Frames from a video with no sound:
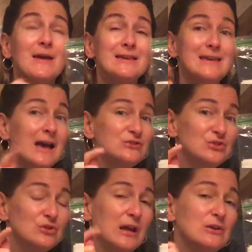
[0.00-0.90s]

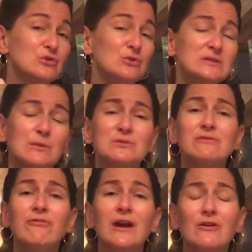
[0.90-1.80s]
Yesterday, Tuesday, was
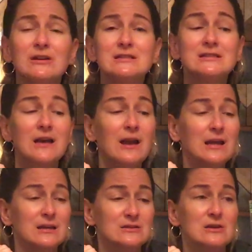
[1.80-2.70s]
very
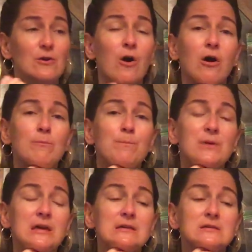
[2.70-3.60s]
sunny, so our
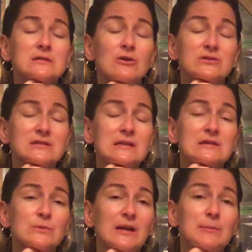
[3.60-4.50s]
beans, our
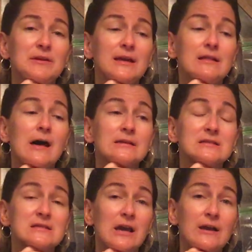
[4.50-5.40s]
seeds were able to get a lot of
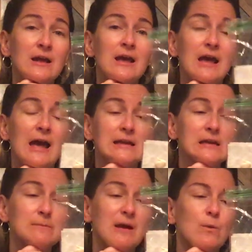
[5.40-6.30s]
sun hanging
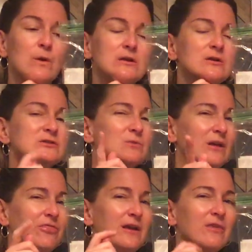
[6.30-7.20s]
in my window, so I
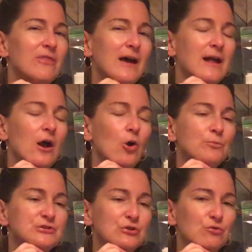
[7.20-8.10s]
think that
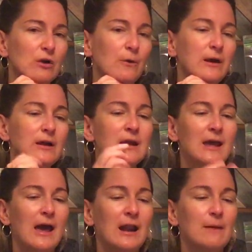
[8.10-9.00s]
helped to grow it,
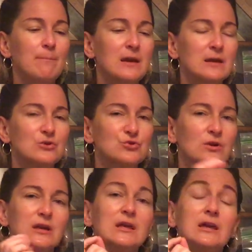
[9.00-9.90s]
and I'm making sure
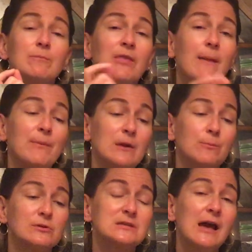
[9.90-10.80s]
to keep that
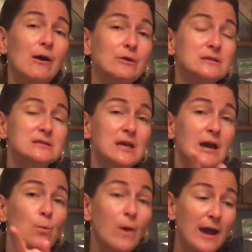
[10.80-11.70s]
paper towel
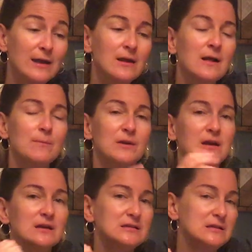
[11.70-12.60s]
inside wet
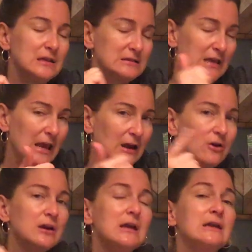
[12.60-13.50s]
because it needs
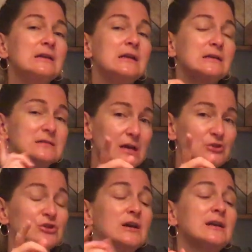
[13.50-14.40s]
air, it needs
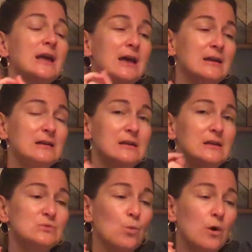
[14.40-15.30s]
sunshine, and it
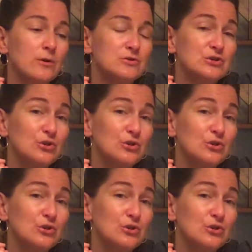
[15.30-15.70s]
needs water to